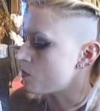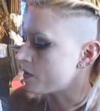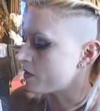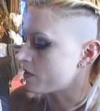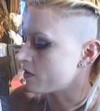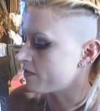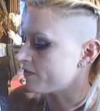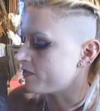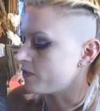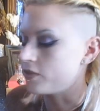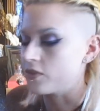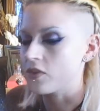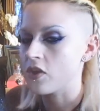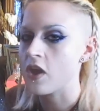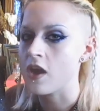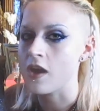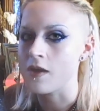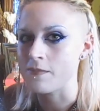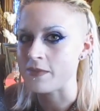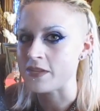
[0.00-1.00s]
wonderful
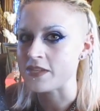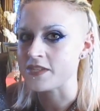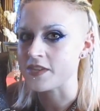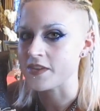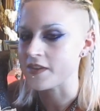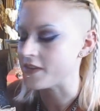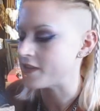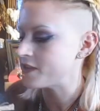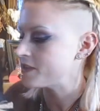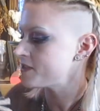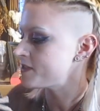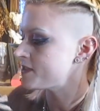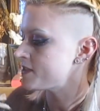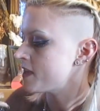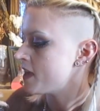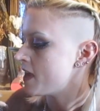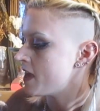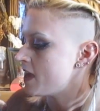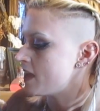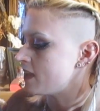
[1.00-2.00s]
commenters
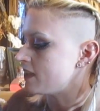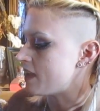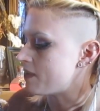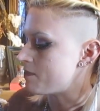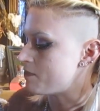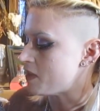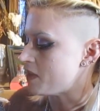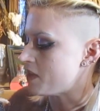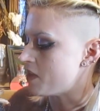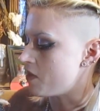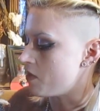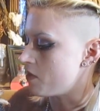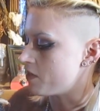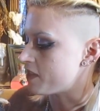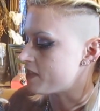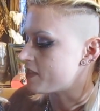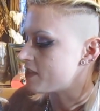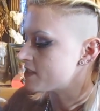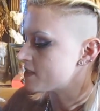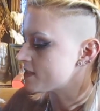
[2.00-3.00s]
let me know
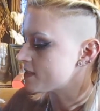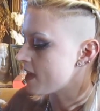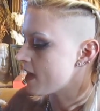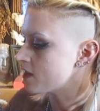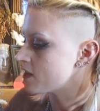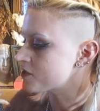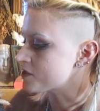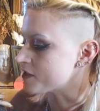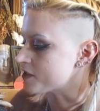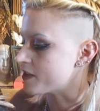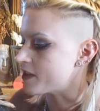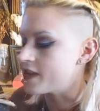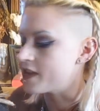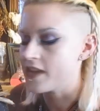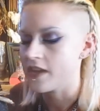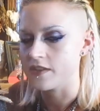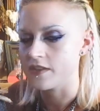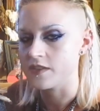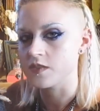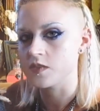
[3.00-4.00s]
that this is actually
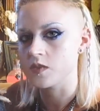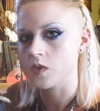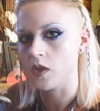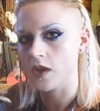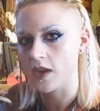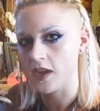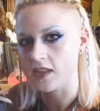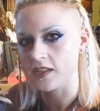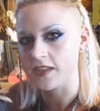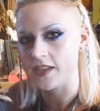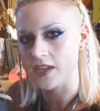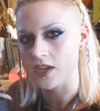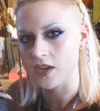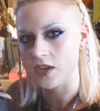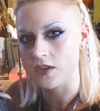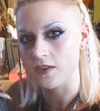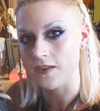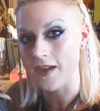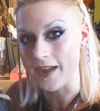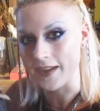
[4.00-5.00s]
historically
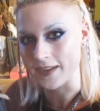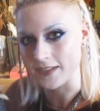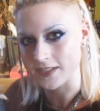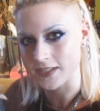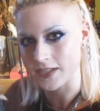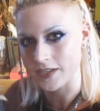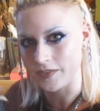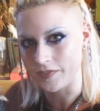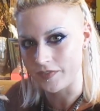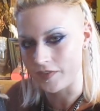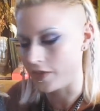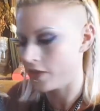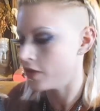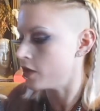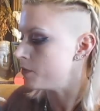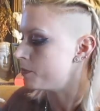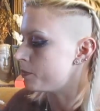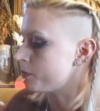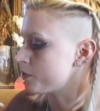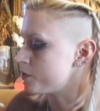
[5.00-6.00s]
correct for
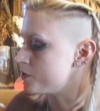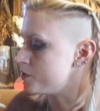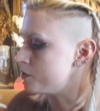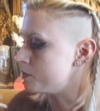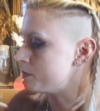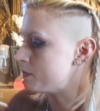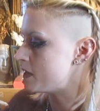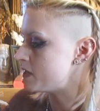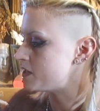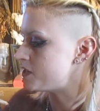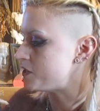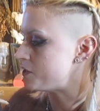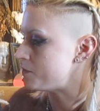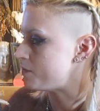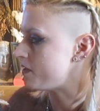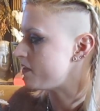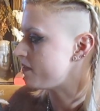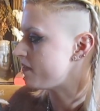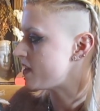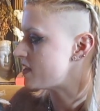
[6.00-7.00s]
her broom to
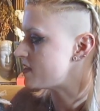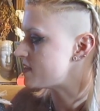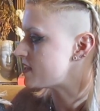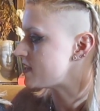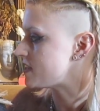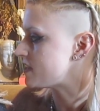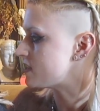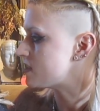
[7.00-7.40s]
be facing